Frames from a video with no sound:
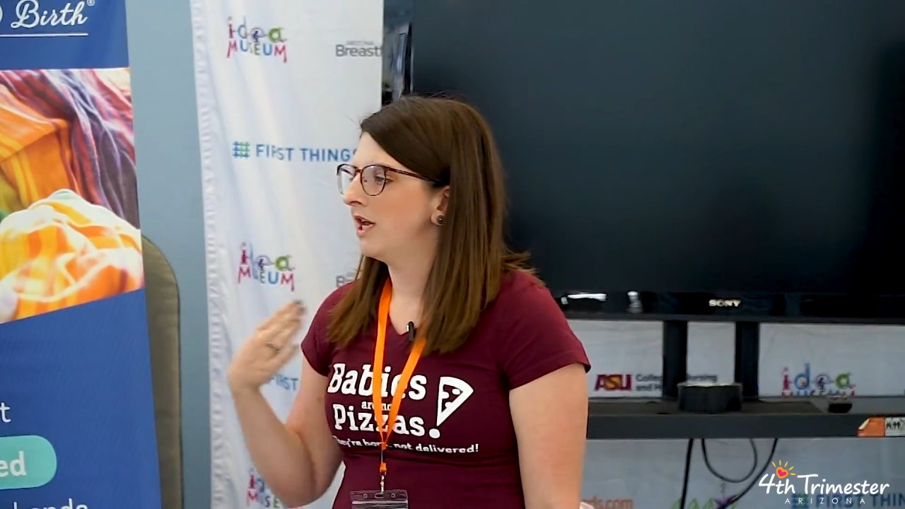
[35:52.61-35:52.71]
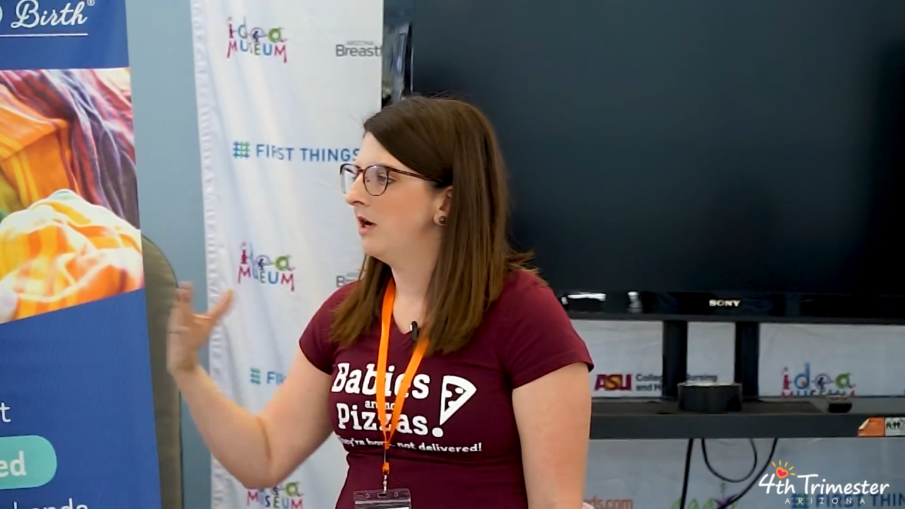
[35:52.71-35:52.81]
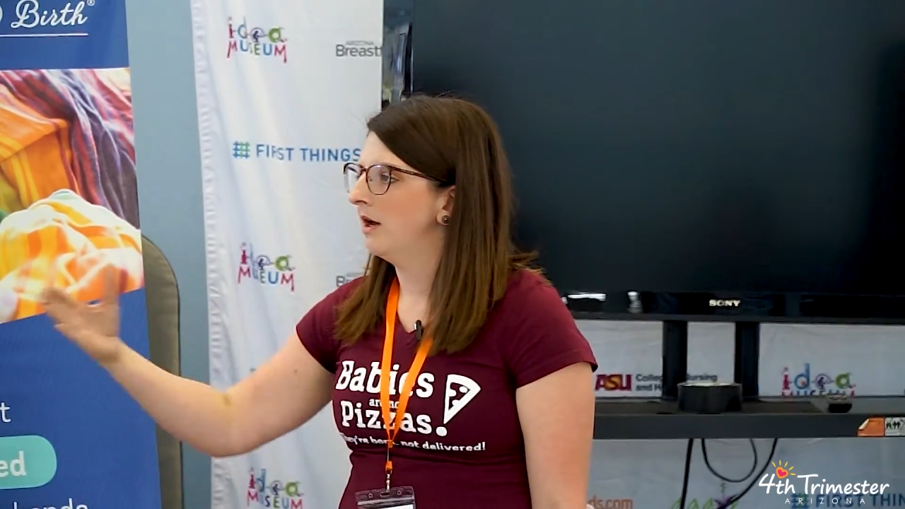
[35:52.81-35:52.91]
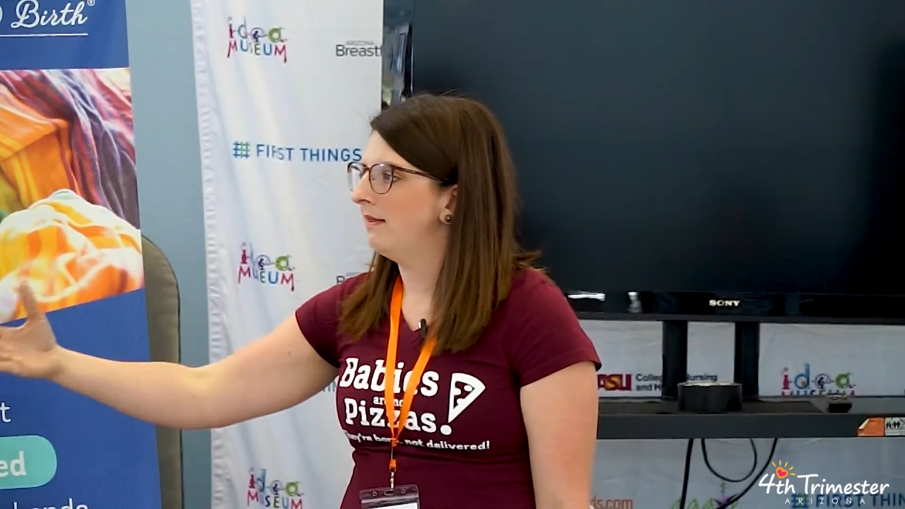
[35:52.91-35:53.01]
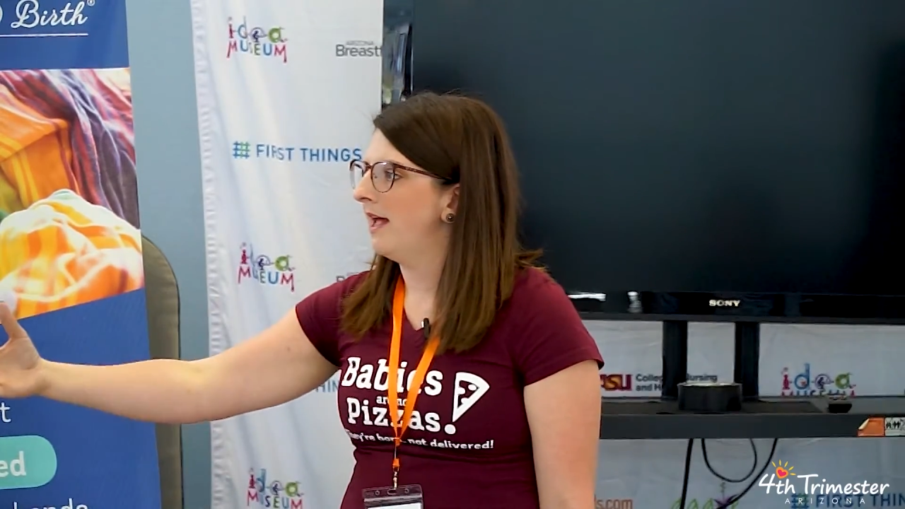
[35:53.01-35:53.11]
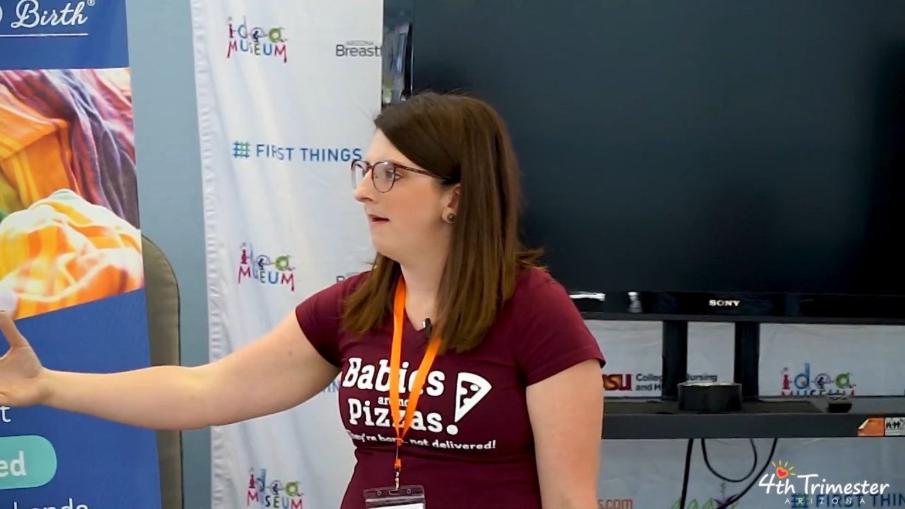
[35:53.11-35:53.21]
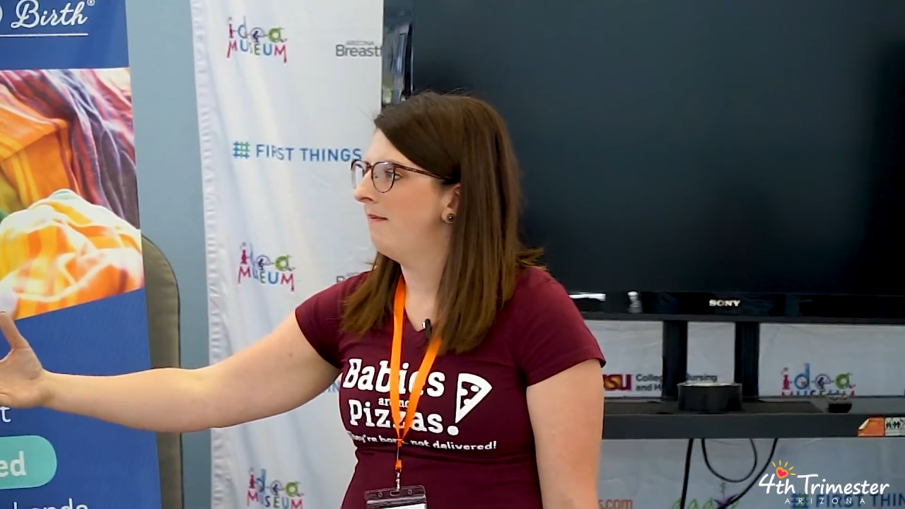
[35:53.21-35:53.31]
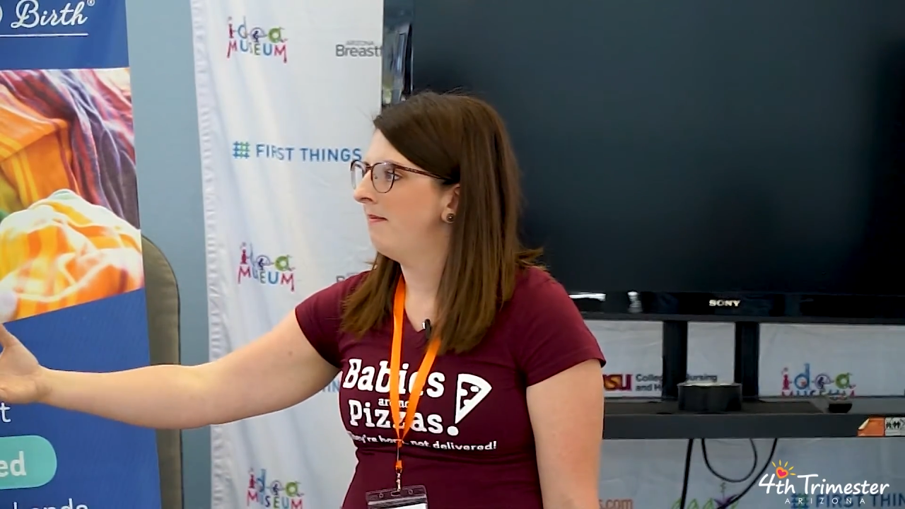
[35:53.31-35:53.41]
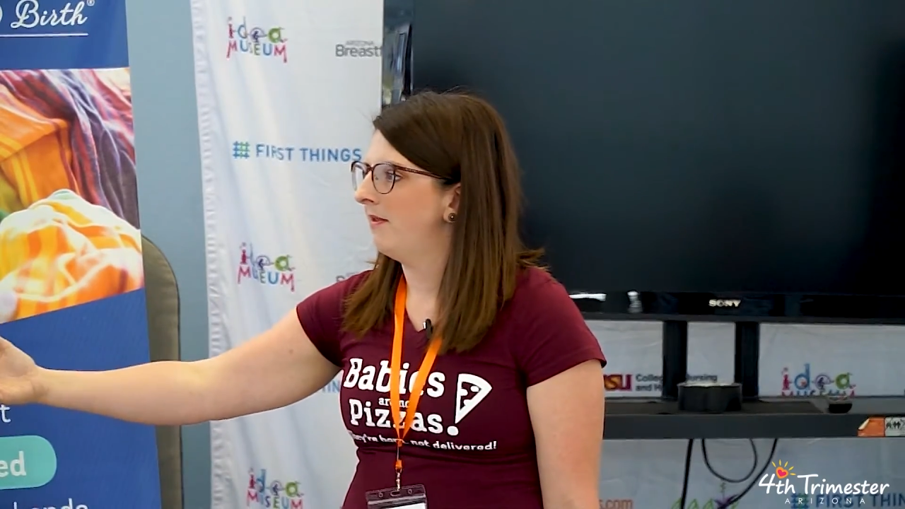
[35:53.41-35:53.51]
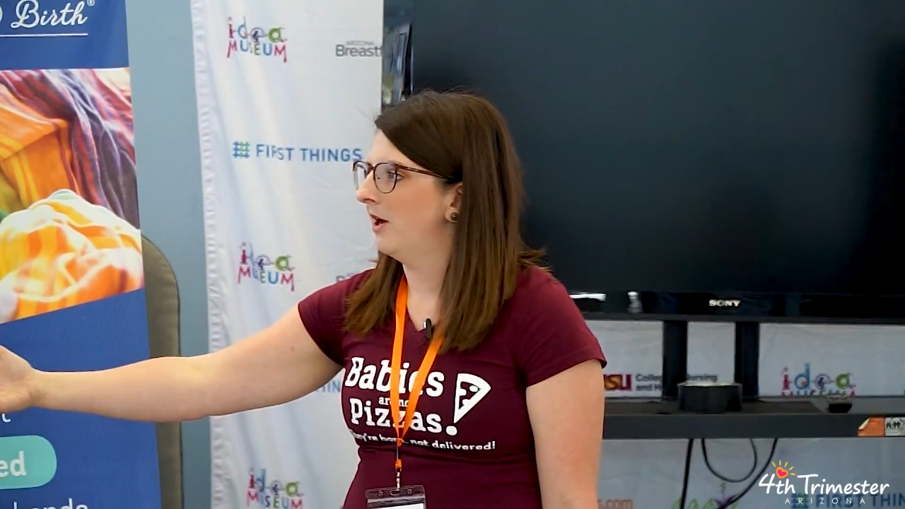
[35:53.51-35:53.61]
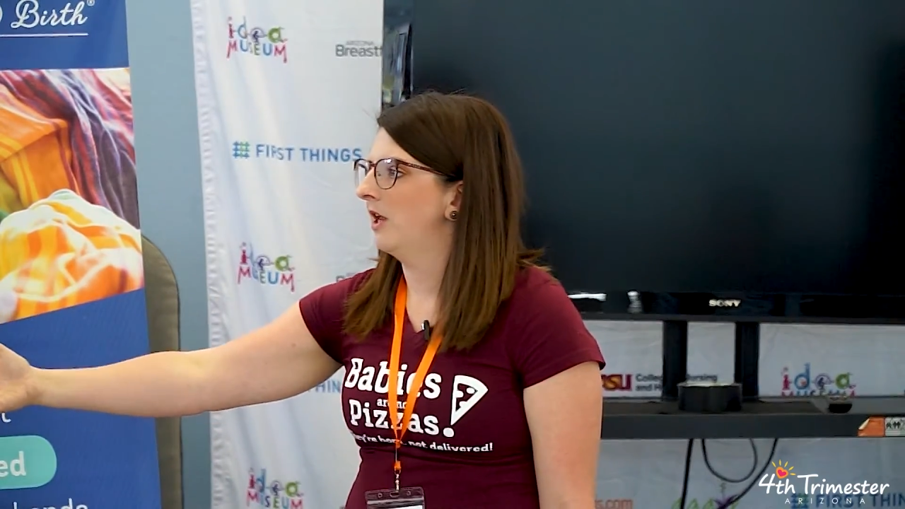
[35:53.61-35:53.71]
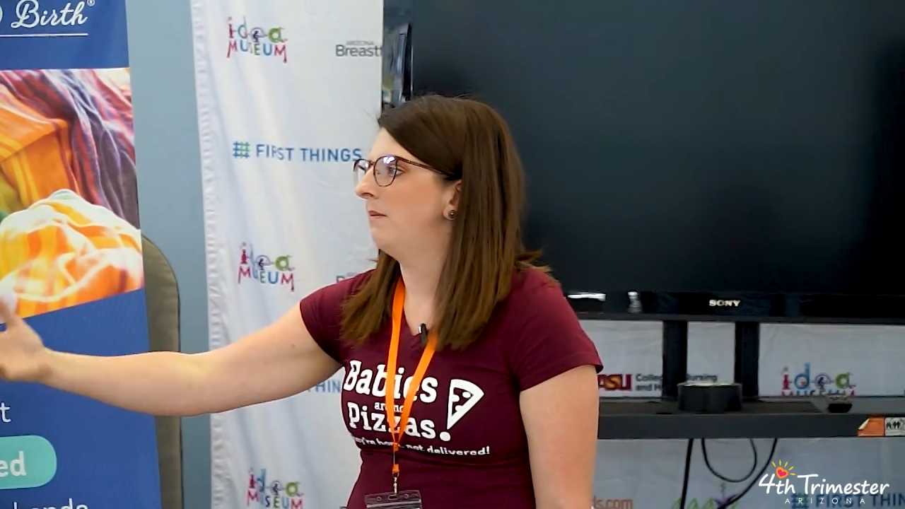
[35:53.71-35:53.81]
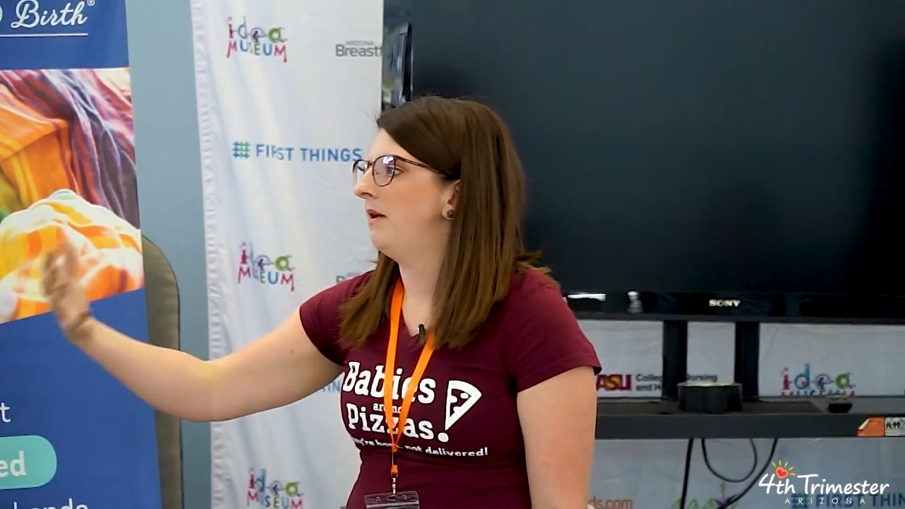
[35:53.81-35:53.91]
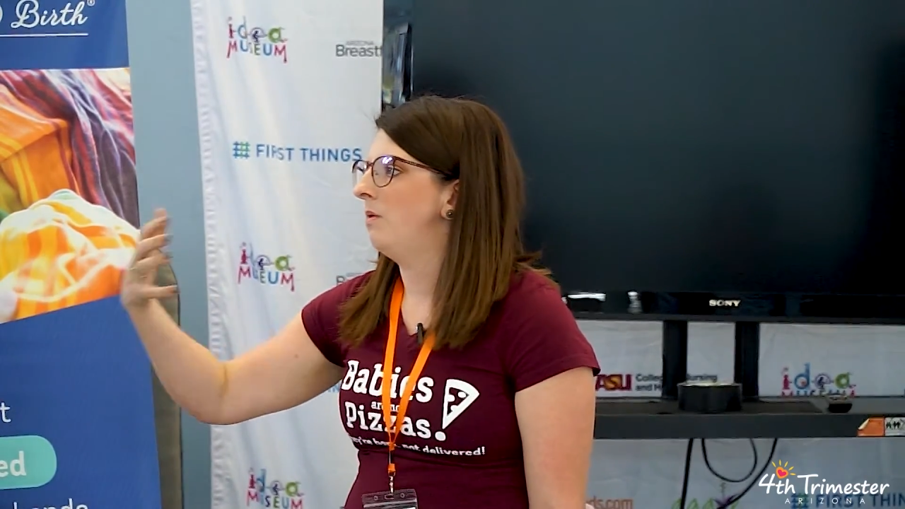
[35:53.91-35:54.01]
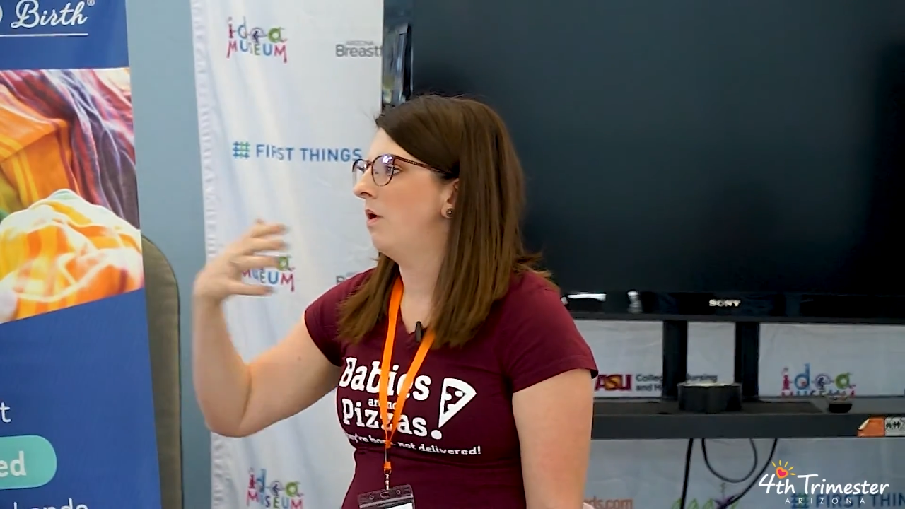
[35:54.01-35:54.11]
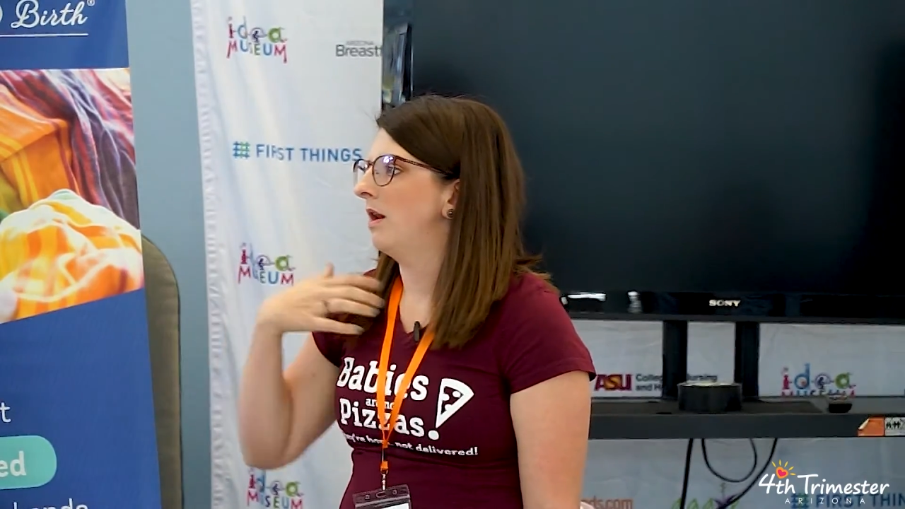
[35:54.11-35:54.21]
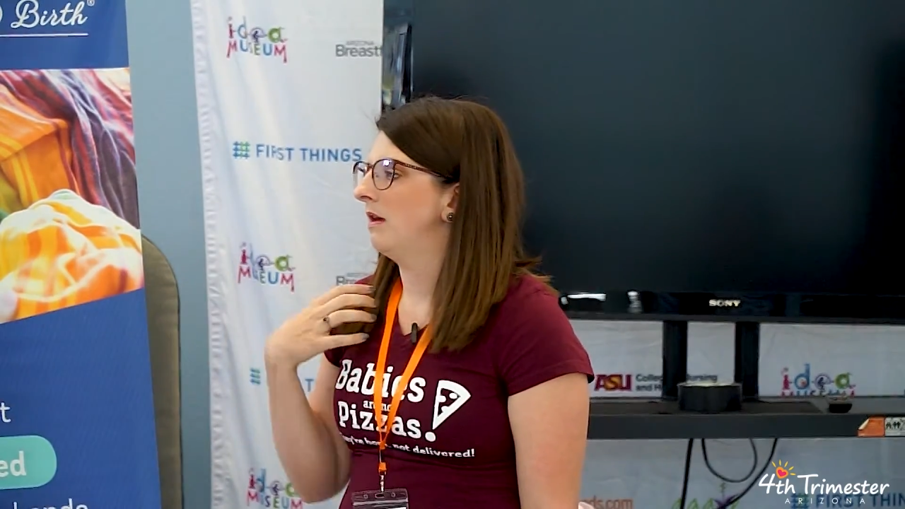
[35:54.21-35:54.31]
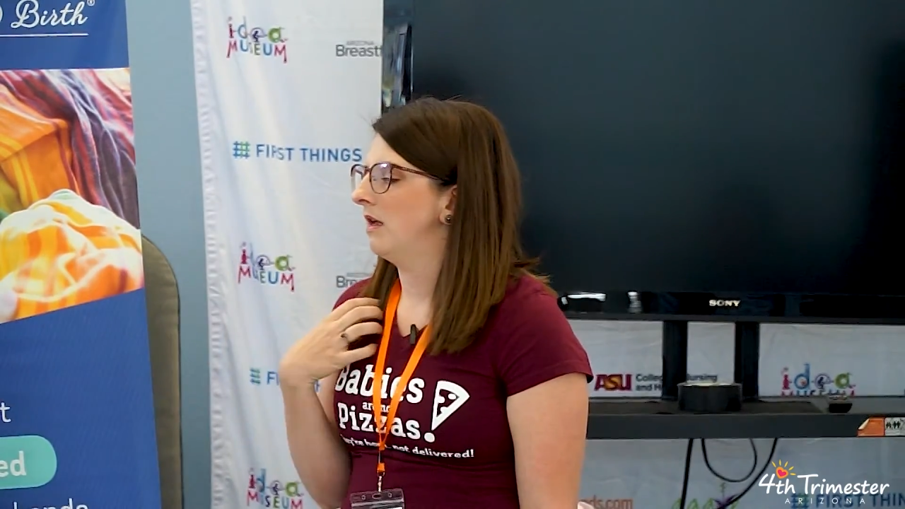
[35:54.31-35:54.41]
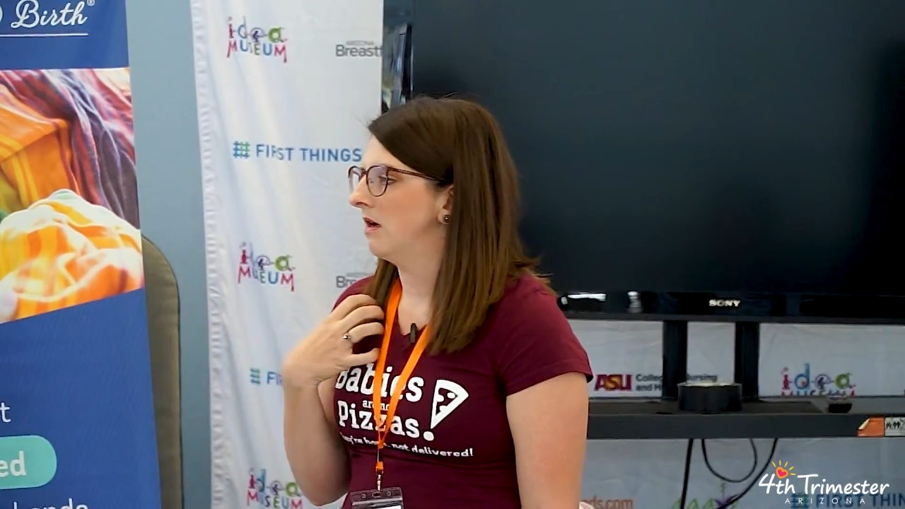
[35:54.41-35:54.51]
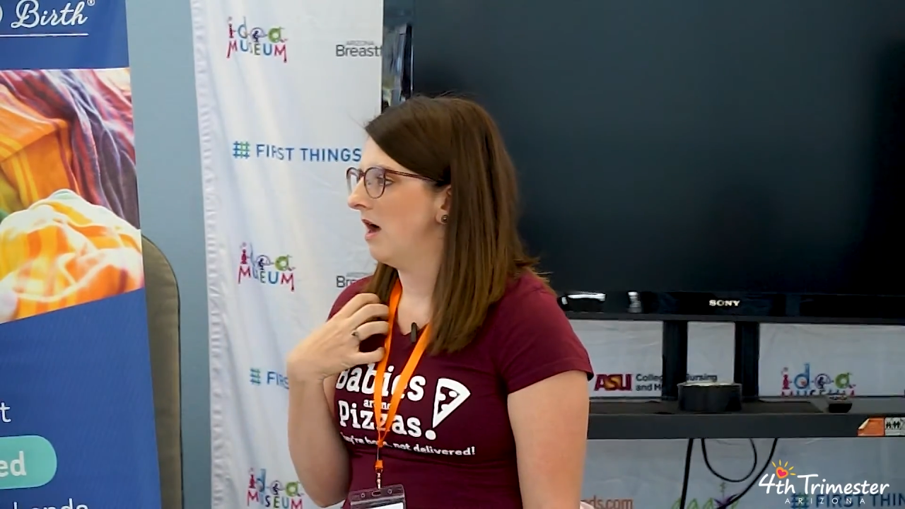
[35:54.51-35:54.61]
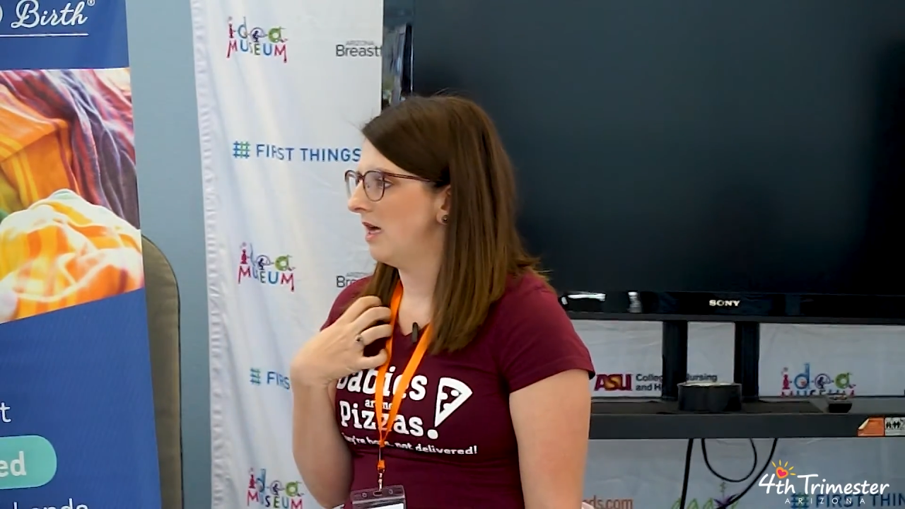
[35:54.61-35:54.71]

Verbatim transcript: hearing them they're going to be wanting to hear